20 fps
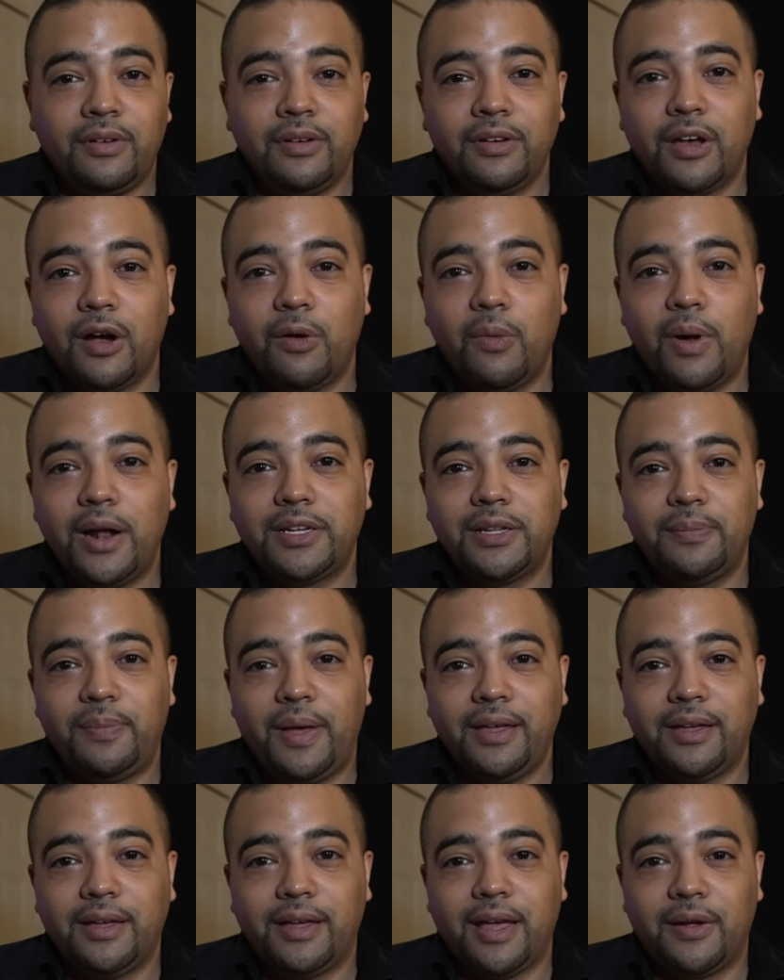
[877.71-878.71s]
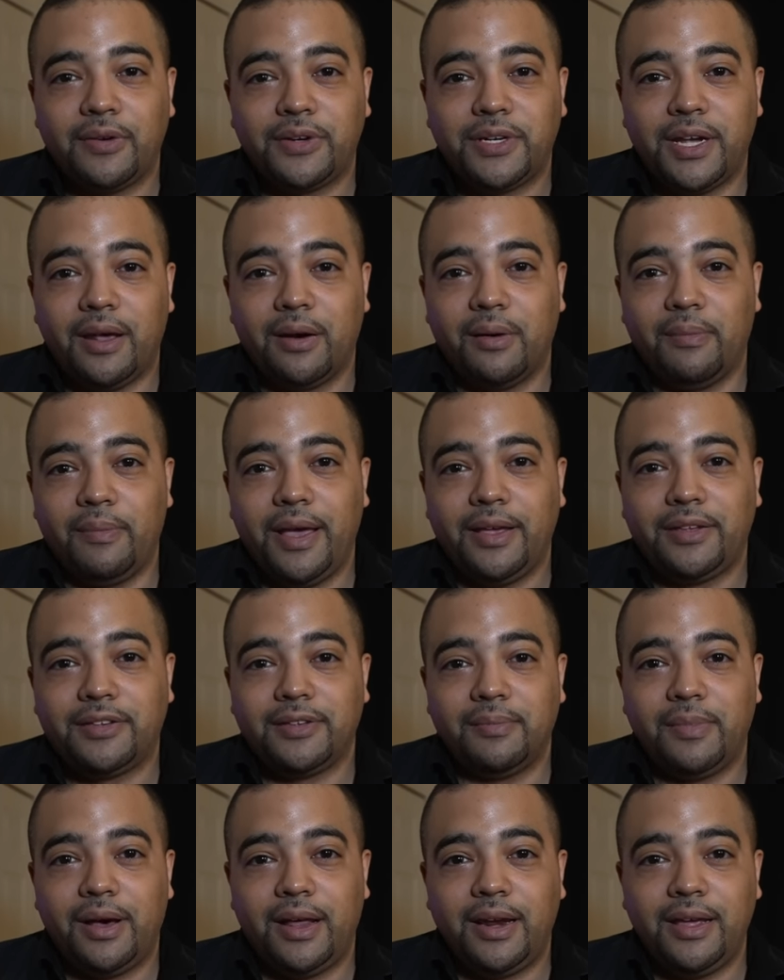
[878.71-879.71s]
Go watch the bank account channel, make
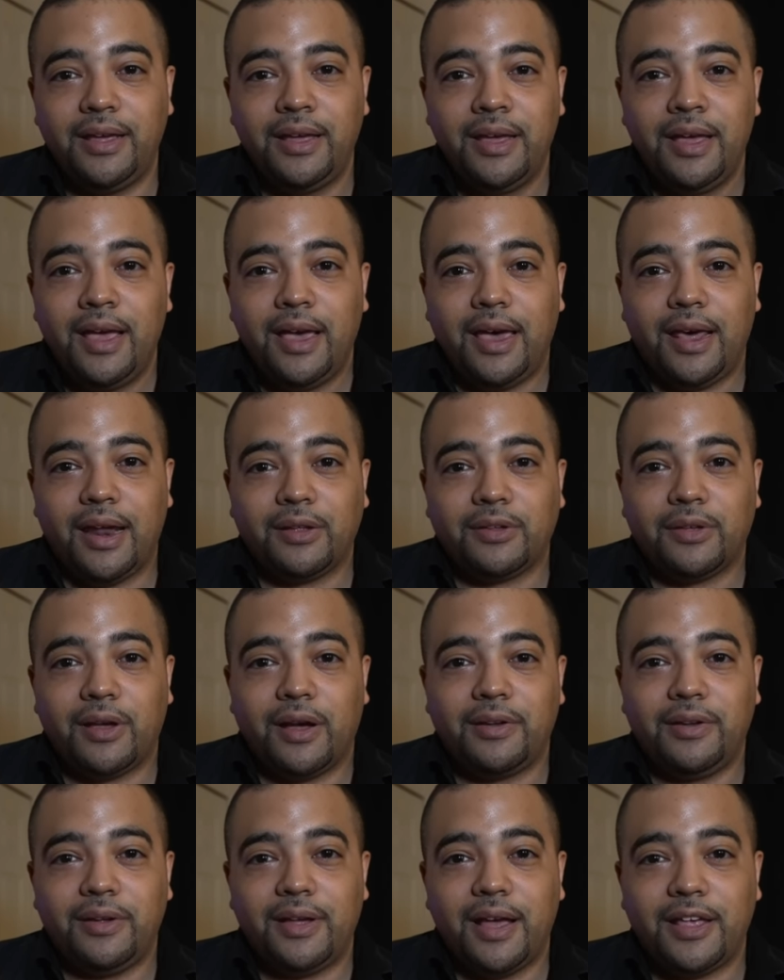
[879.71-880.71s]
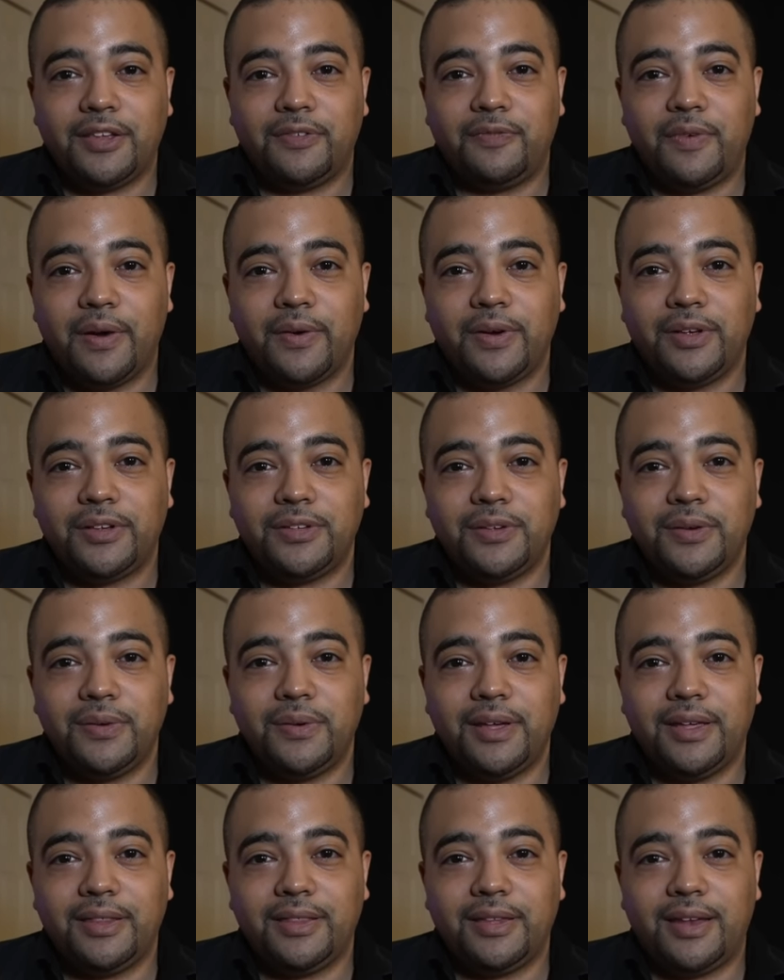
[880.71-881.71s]
some money, and I'll talk to you guys very
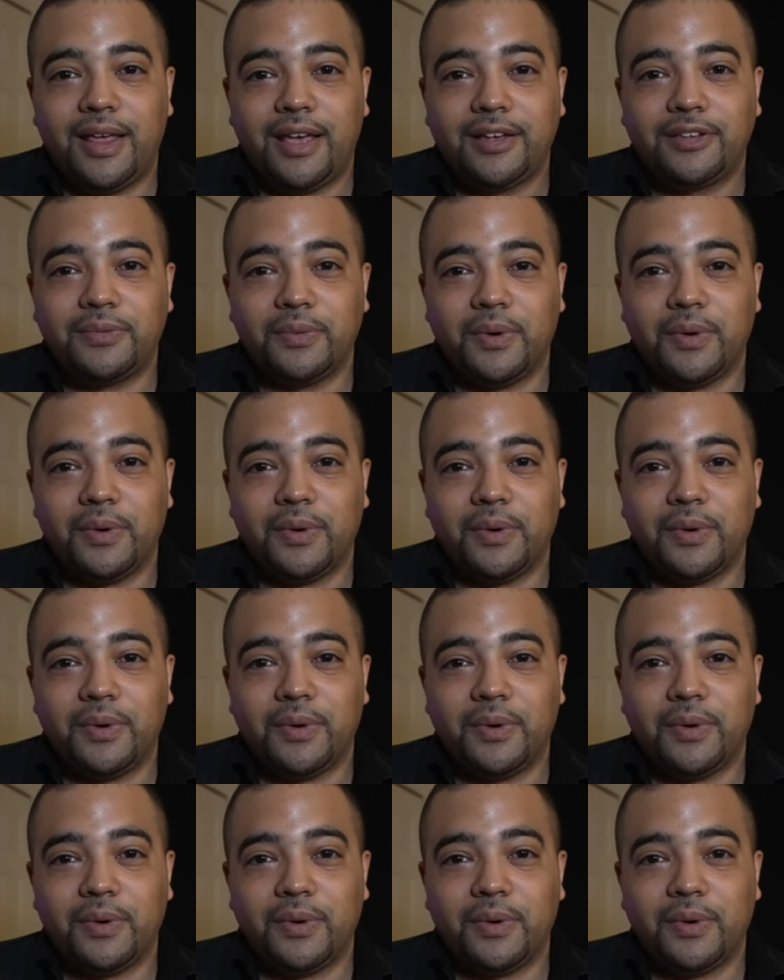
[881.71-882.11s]
soon in the next